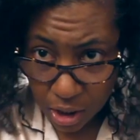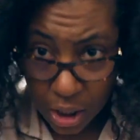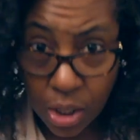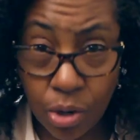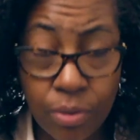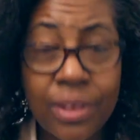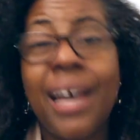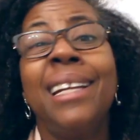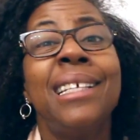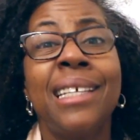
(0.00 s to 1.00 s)
So
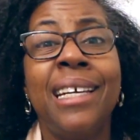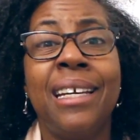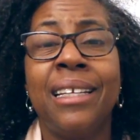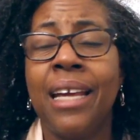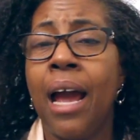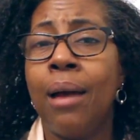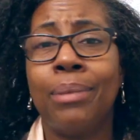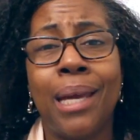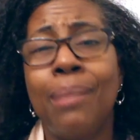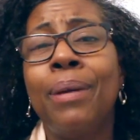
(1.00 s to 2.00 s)
that is it.
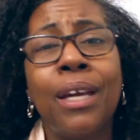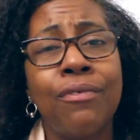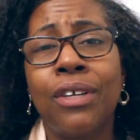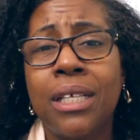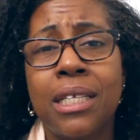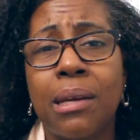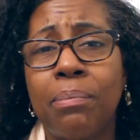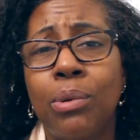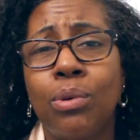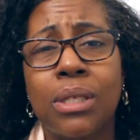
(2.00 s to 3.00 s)
I'm keeping it really
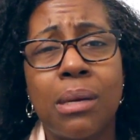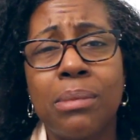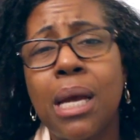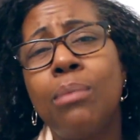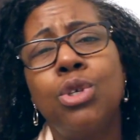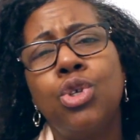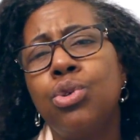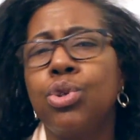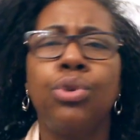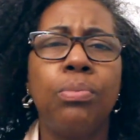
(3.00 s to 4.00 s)
simple. Sometimes you
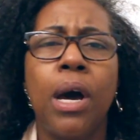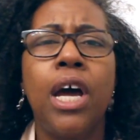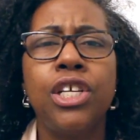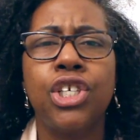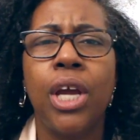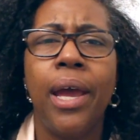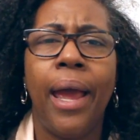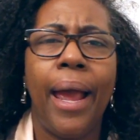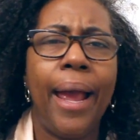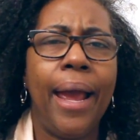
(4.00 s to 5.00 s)
do too much
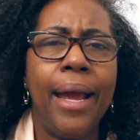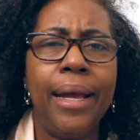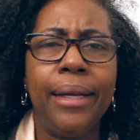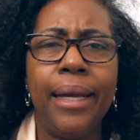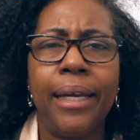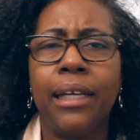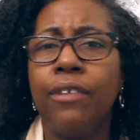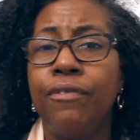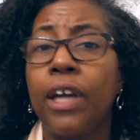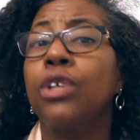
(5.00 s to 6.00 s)
and it can
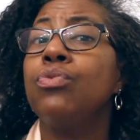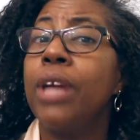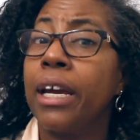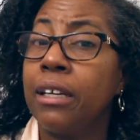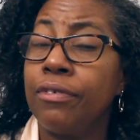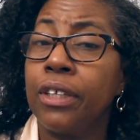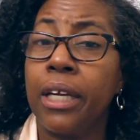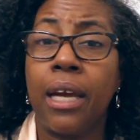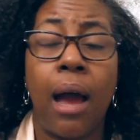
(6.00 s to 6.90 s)
affect you negatively.